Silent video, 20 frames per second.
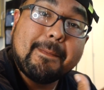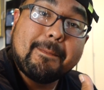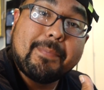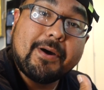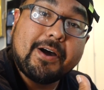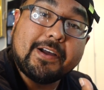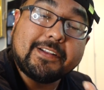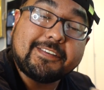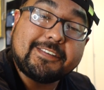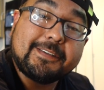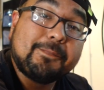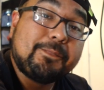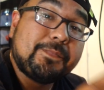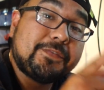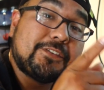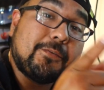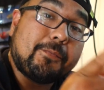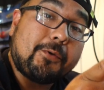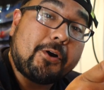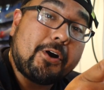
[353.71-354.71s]
But
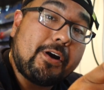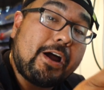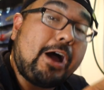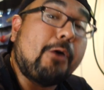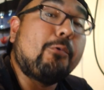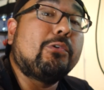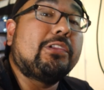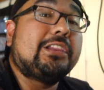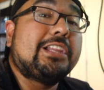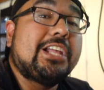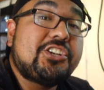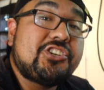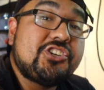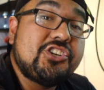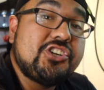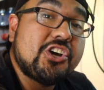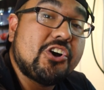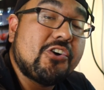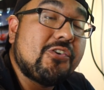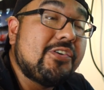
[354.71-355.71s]
tomorrow I will let
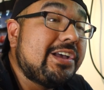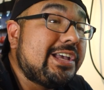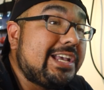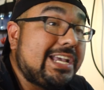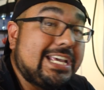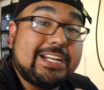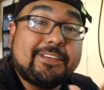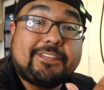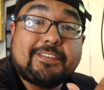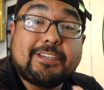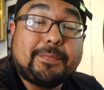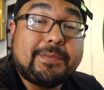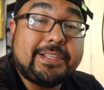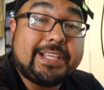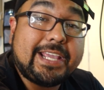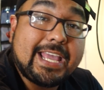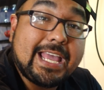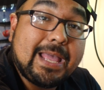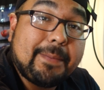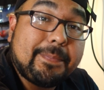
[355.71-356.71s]
you know, and if
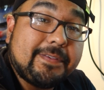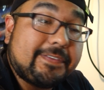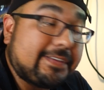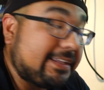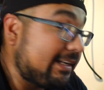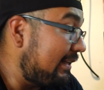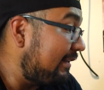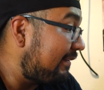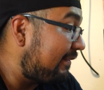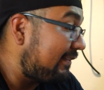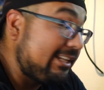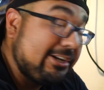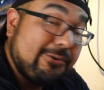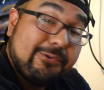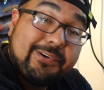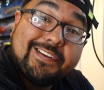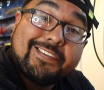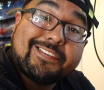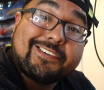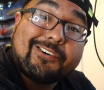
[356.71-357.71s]
something happens and this
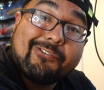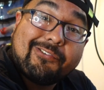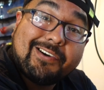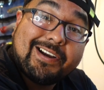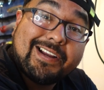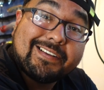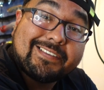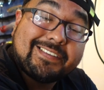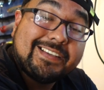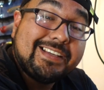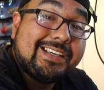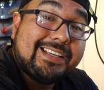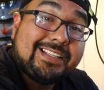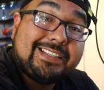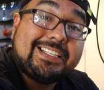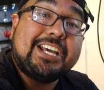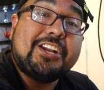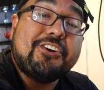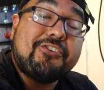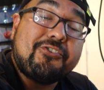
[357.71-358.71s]
theory is correct,
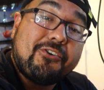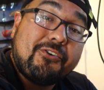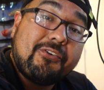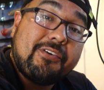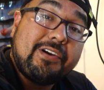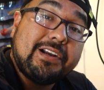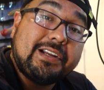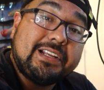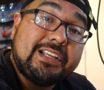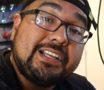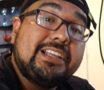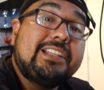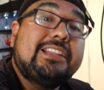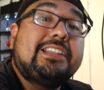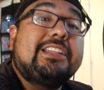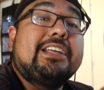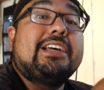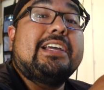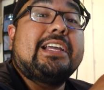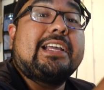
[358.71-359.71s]
that during
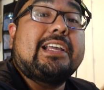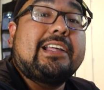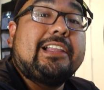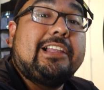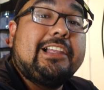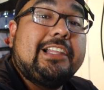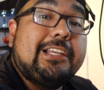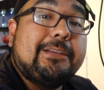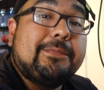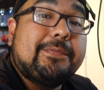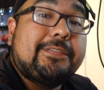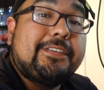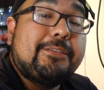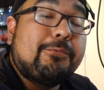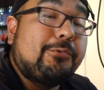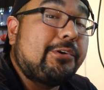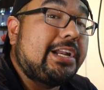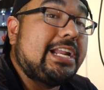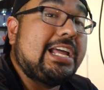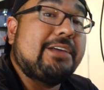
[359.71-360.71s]
the eclipse,
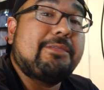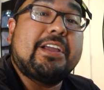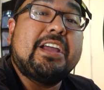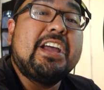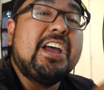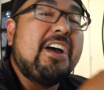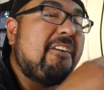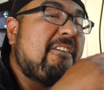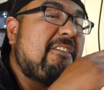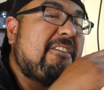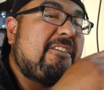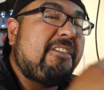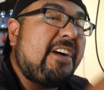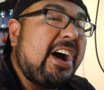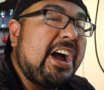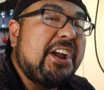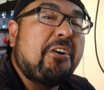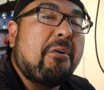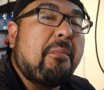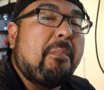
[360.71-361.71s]
we're gonna have a
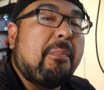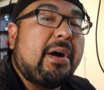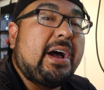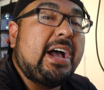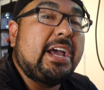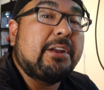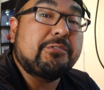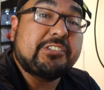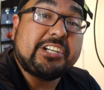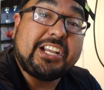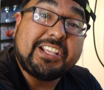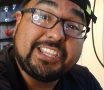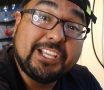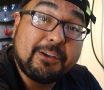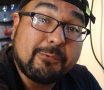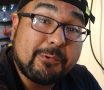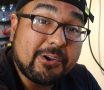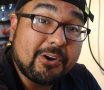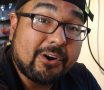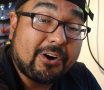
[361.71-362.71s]
fire bite, which I think we